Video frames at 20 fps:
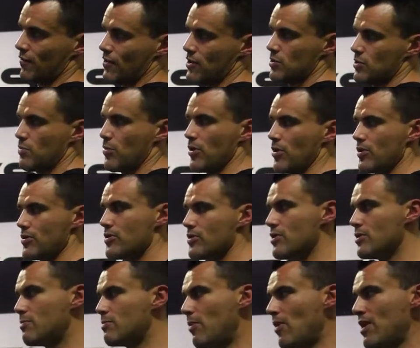for this
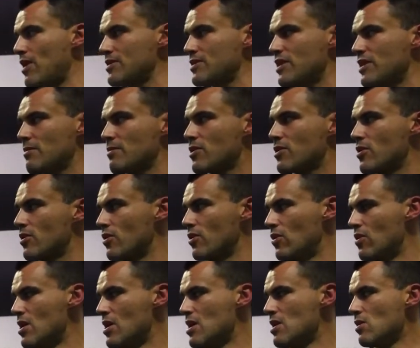person's bicep
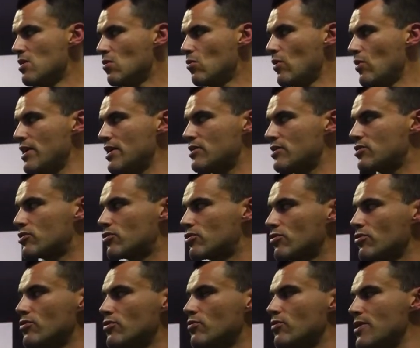curl, week
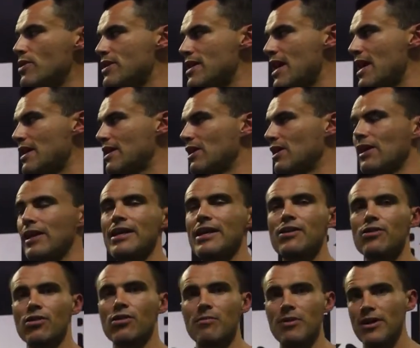2, with that little
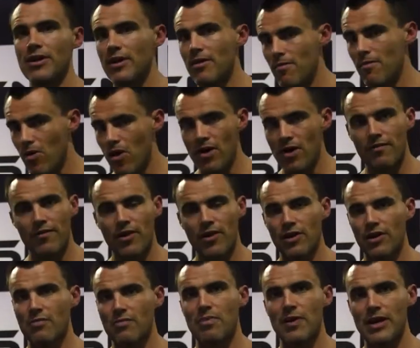increment, it might have
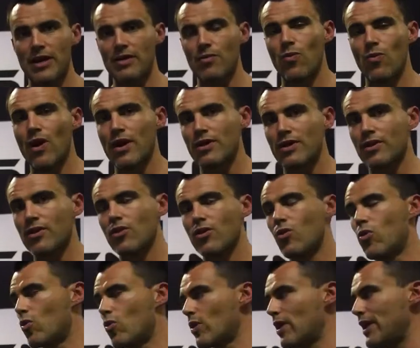only been
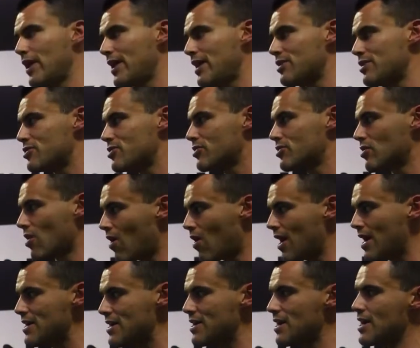1.25 each
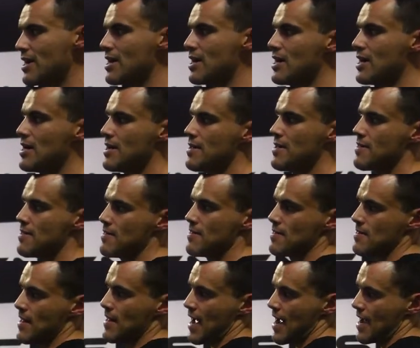side.
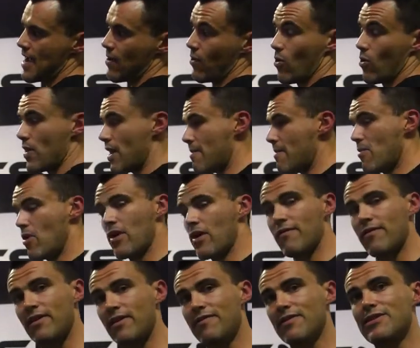They might
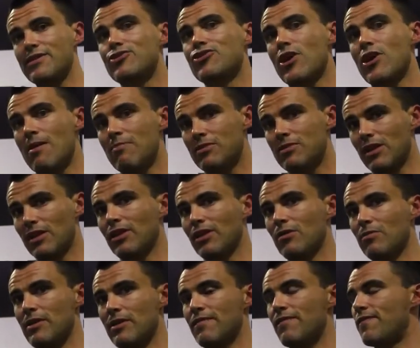have even jumped a
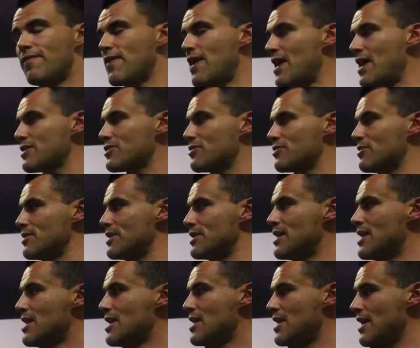little bit faster
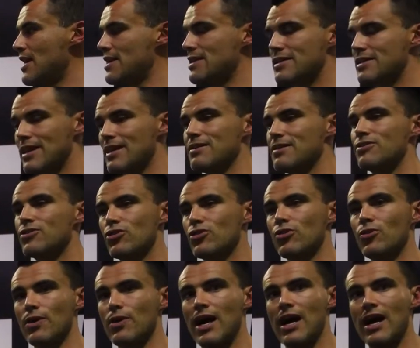and done
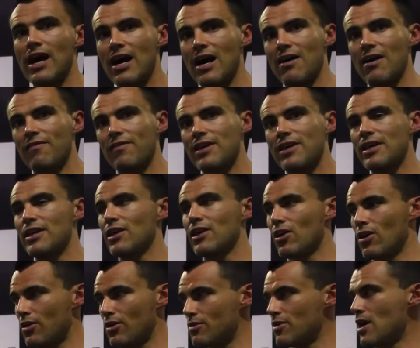2.5
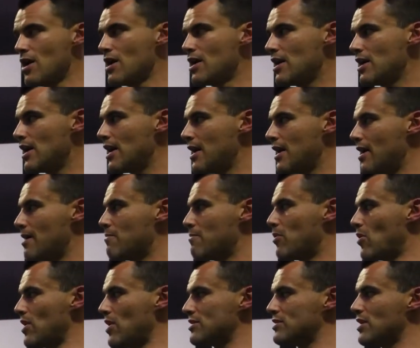kilo
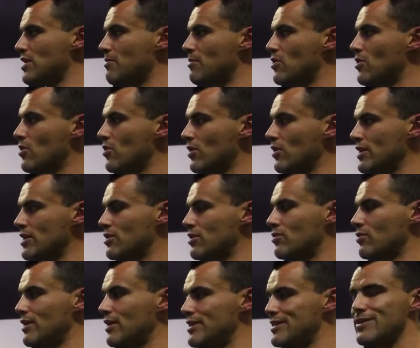bicep curl
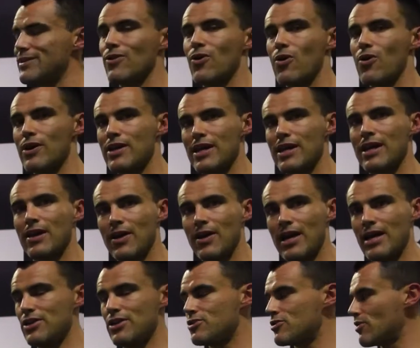increase on
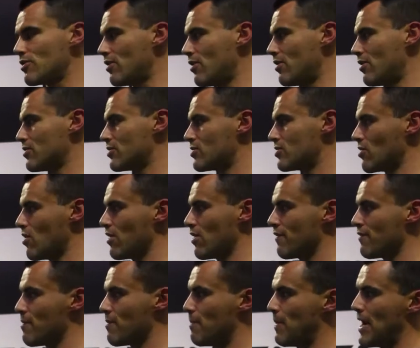each side
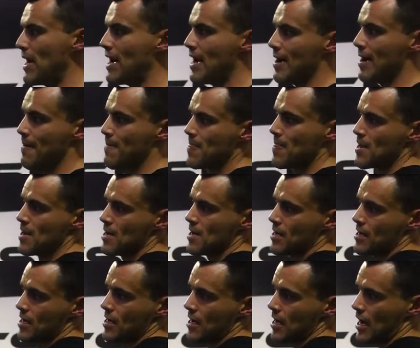of the bar.
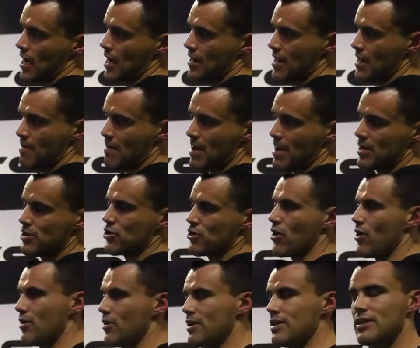And they manage
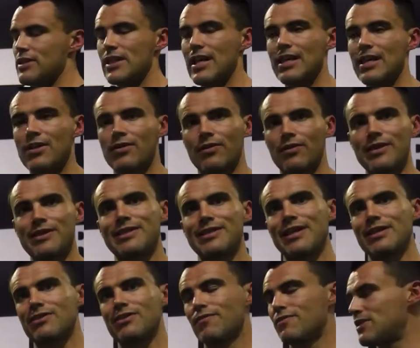only 3
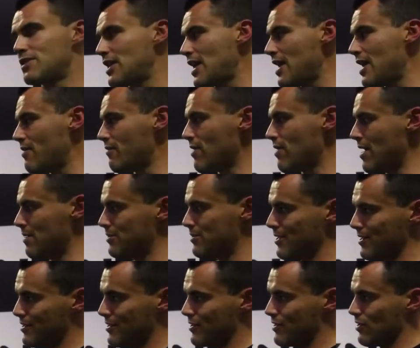sets of 10 reps.
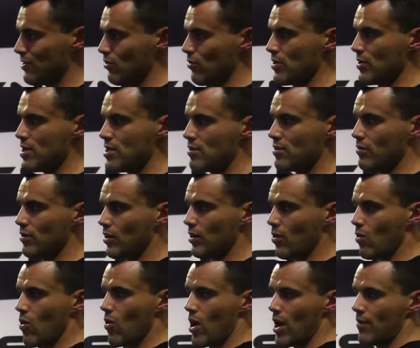It's still within the
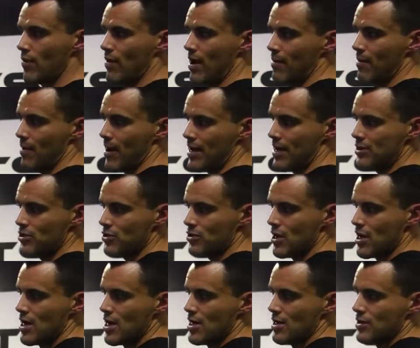required rep range.
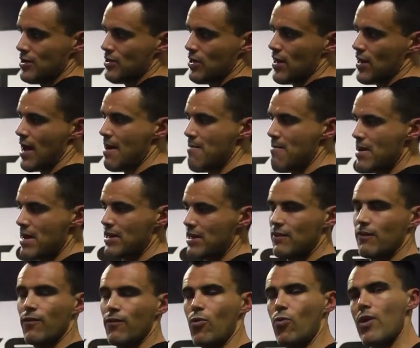So that
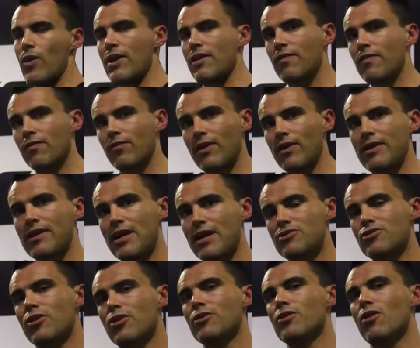means for week 3, they
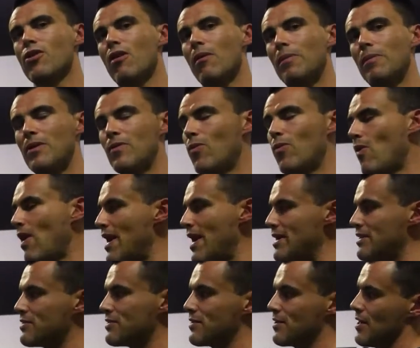don't go up in
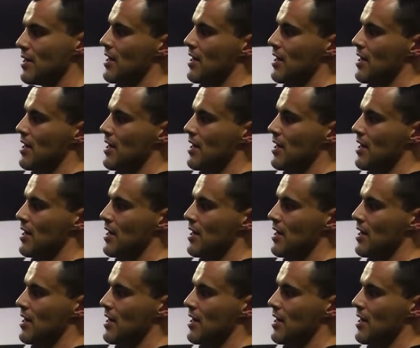weight,